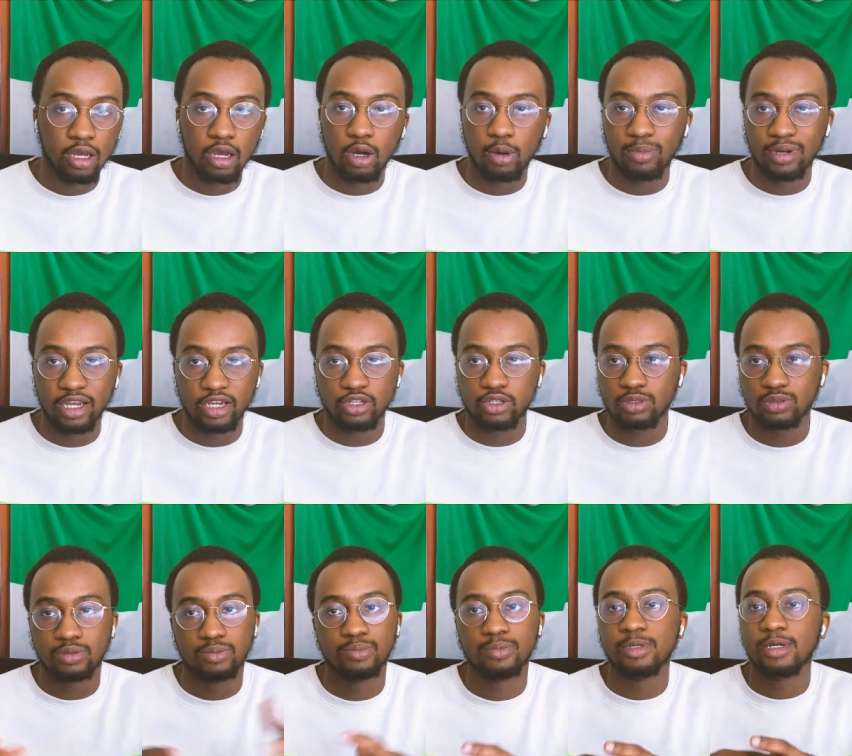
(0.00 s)
lecture
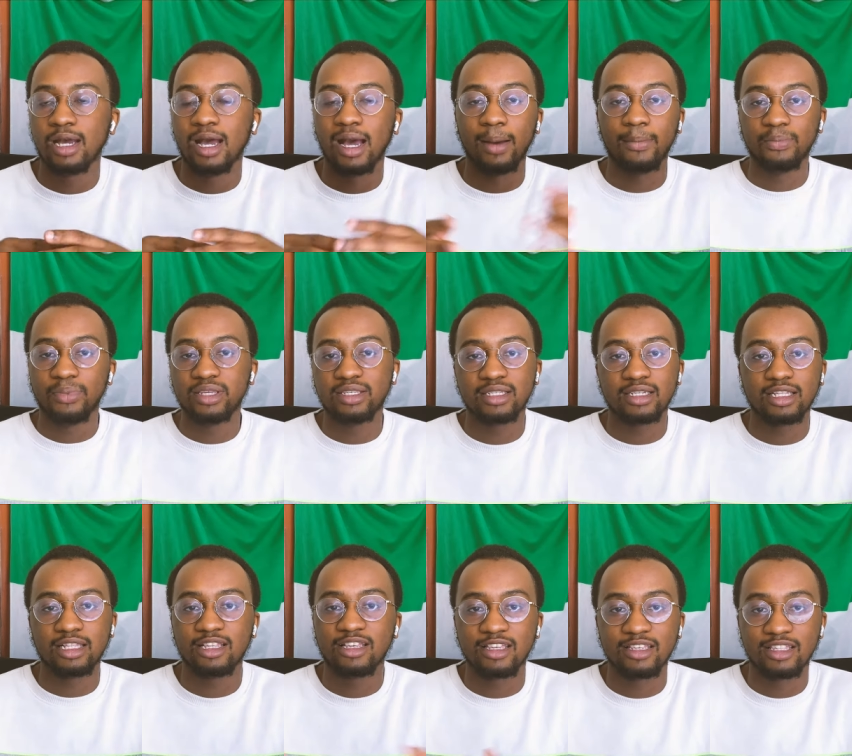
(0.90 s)
room. And
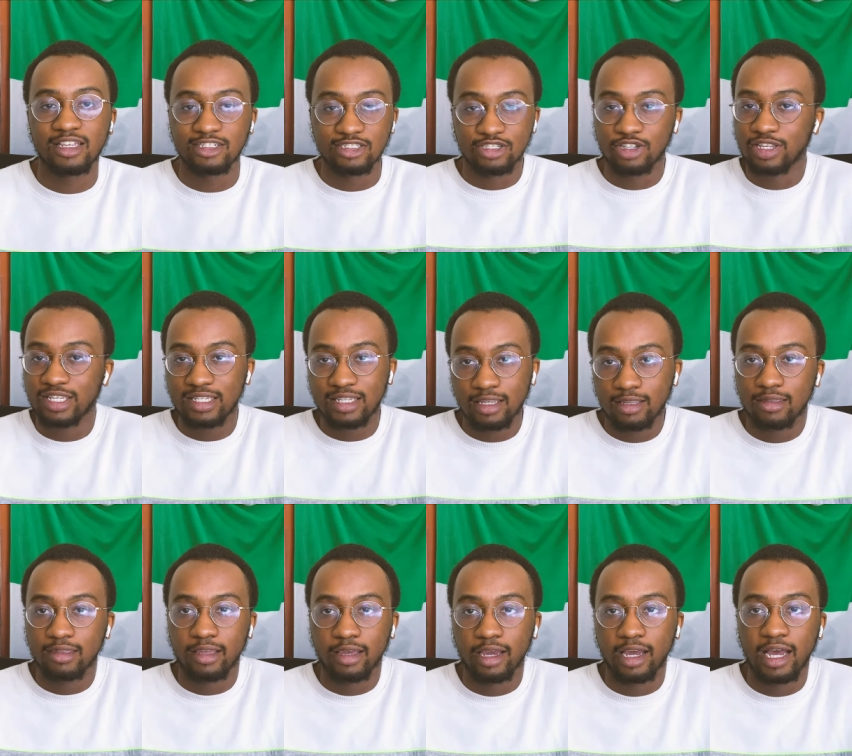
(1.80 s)
basically, they just sit
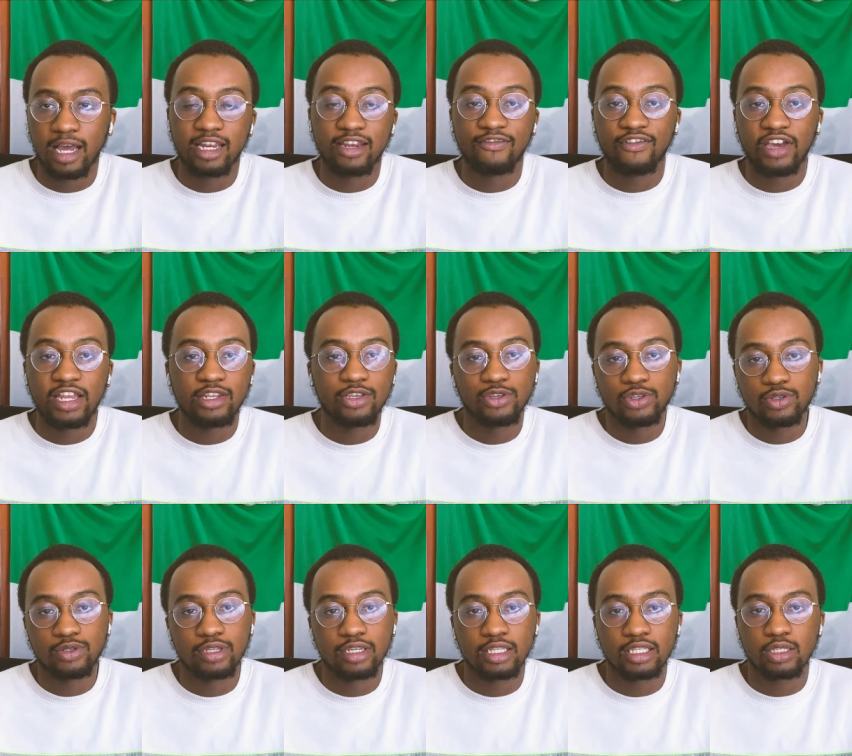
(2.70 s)
there, and if any
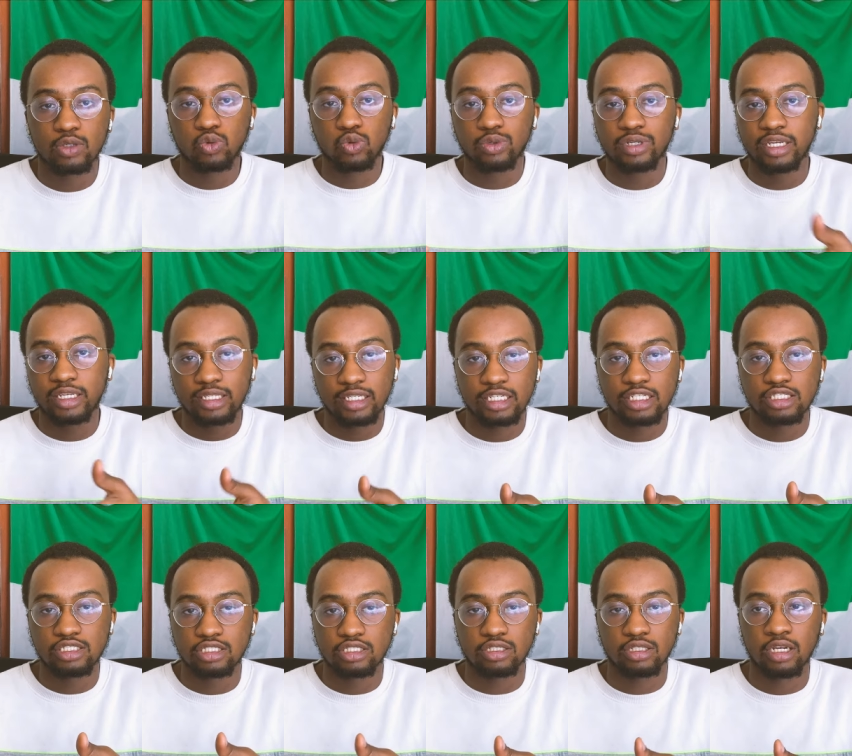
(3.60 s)
students who they
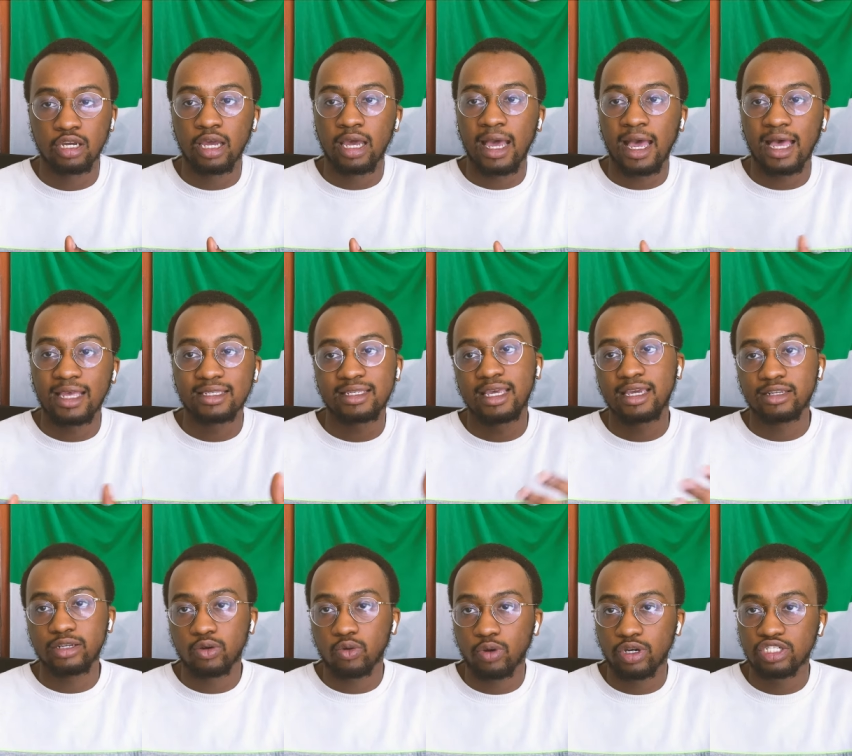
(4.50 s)
teach has
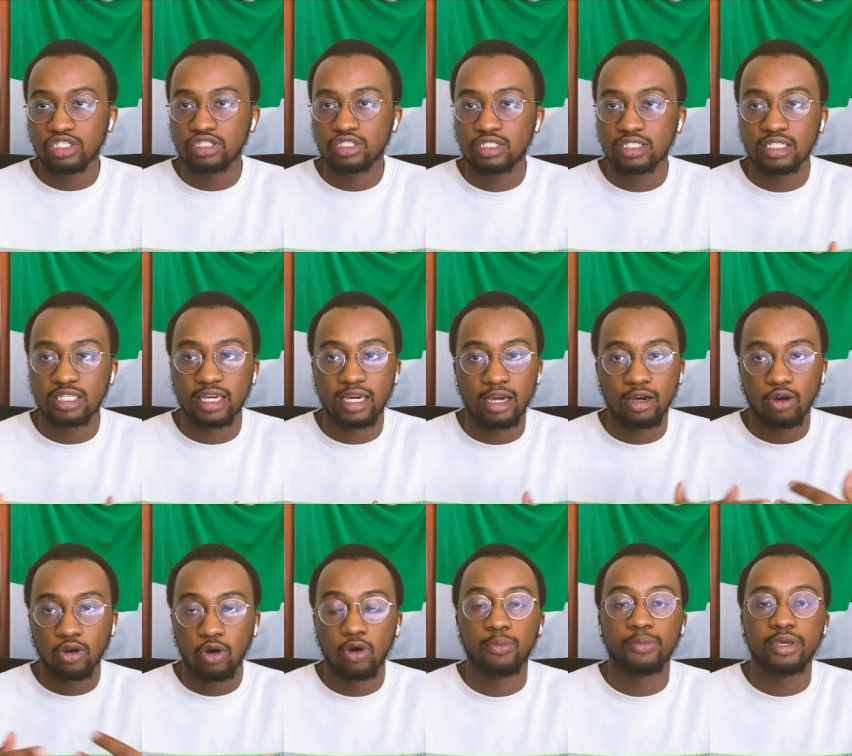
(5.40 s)
any questions, they can
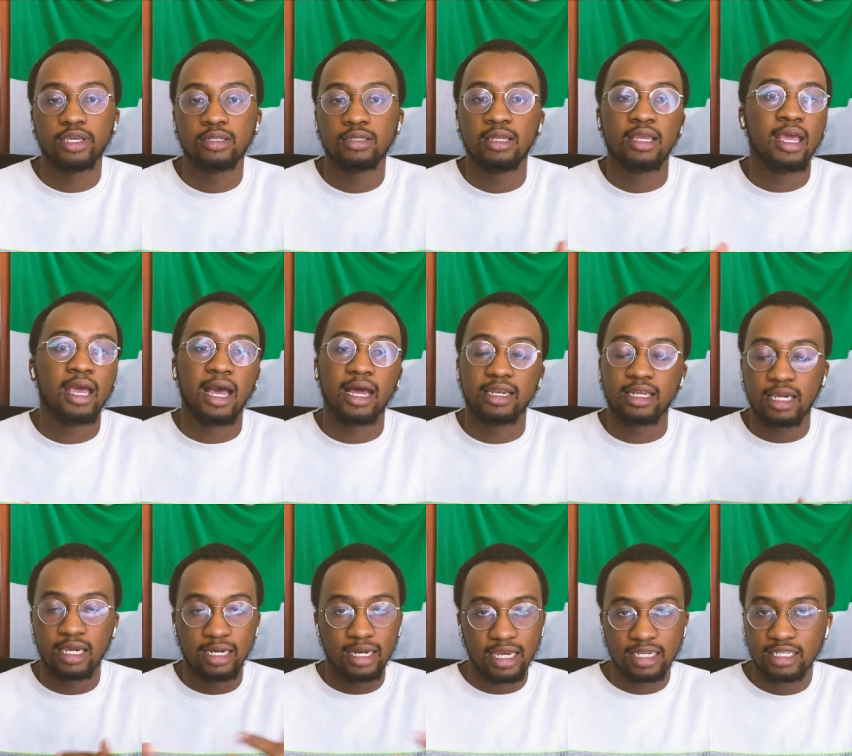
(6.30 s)
come in and they
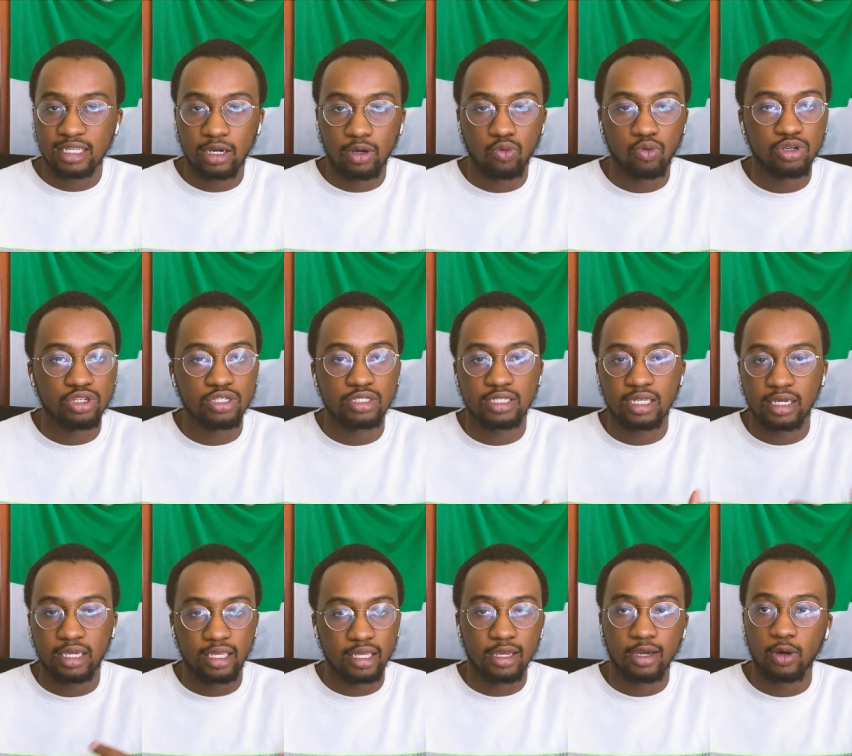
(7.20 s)
can ask their questions and
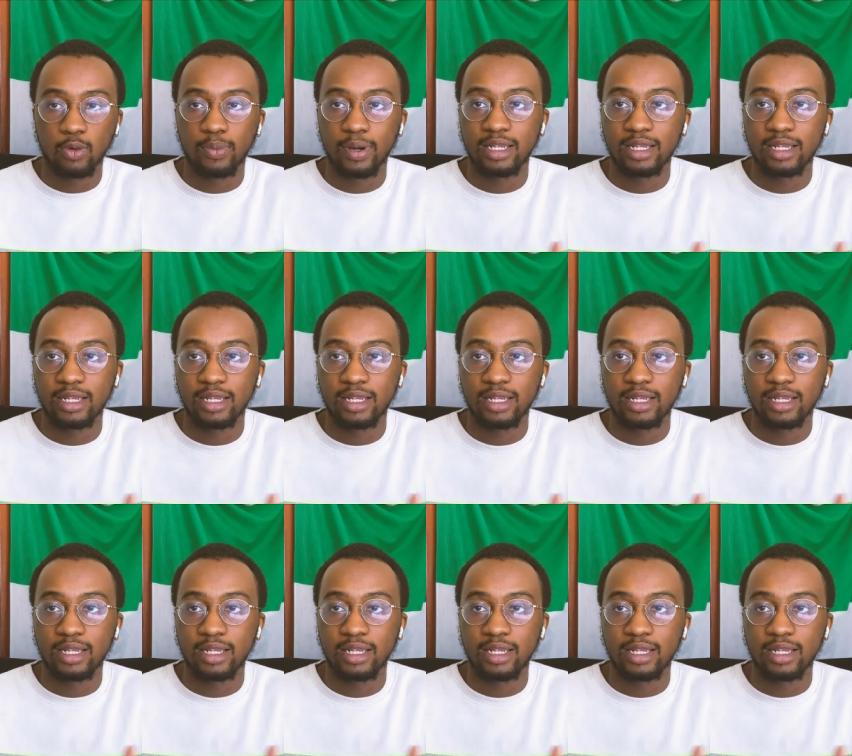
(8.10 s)
get help.